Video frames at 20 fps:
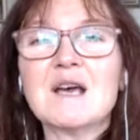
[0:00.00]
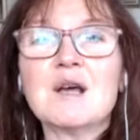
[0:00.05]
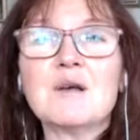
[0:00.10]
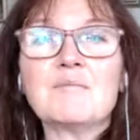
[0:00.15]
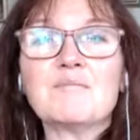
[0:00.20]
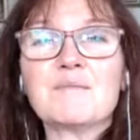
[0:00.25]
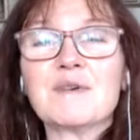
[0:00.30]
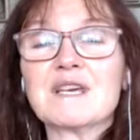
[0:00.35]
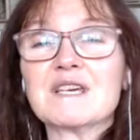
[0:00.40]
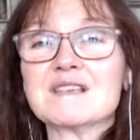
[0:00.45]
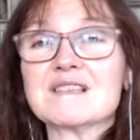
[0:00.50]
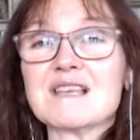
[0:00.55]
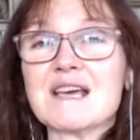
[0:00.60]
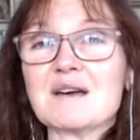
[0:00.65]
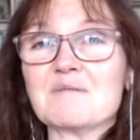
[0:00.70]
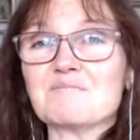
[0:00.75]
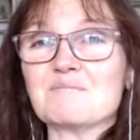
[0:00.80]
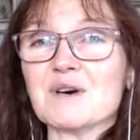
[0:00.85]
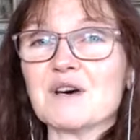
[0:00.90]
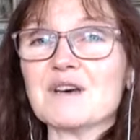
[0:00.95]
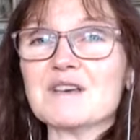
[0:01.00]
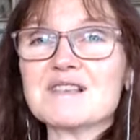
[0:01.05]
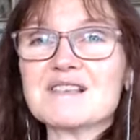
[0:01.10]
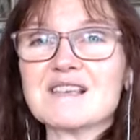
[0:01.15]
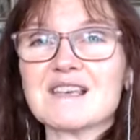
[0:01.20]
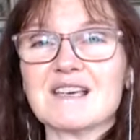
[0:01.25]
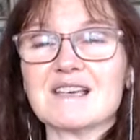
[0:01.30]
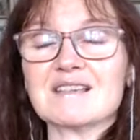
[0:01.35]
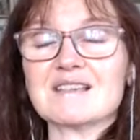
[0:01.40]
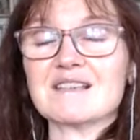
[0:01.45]
because that
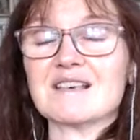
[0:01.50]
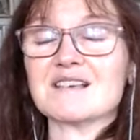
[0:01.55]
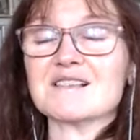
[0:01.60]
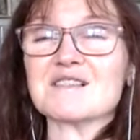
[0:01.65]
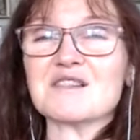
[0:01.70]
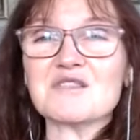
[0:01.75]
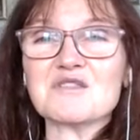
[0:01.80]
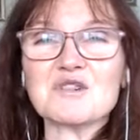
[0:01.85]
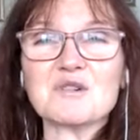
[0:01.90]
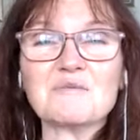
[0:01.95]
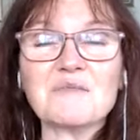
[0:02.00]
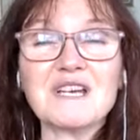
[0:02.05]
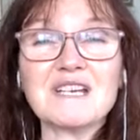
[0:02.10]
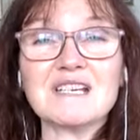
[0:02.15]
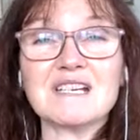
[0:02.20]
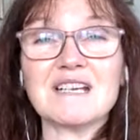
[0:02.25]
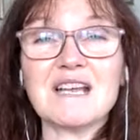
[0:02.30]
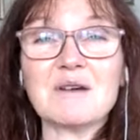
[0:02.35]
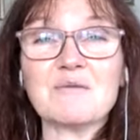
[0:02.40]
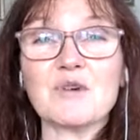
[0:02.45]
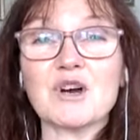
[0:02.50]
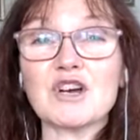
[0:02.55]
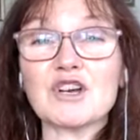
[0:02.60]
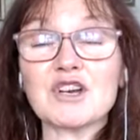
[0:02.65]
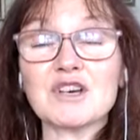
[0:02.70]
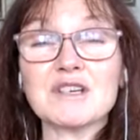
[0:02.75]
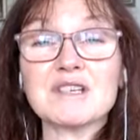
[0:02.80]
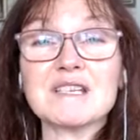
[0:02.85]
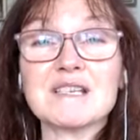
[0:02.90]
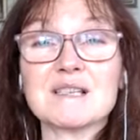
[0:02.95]
basket, that social media network,
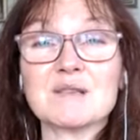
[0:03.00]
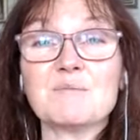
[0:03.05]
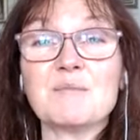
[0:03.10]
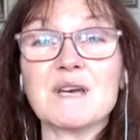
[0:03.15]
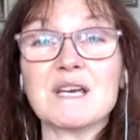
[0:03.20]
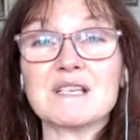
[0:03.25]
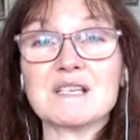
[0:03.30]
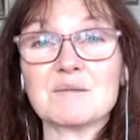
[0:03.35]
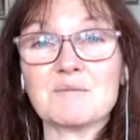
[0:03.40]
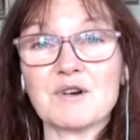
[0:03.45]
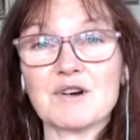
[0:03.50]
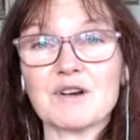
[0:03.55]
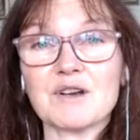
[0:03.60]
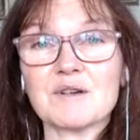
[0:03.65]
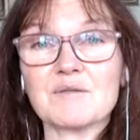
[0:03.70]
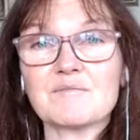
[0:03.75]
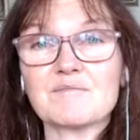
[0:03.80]
could disappear tomorrow.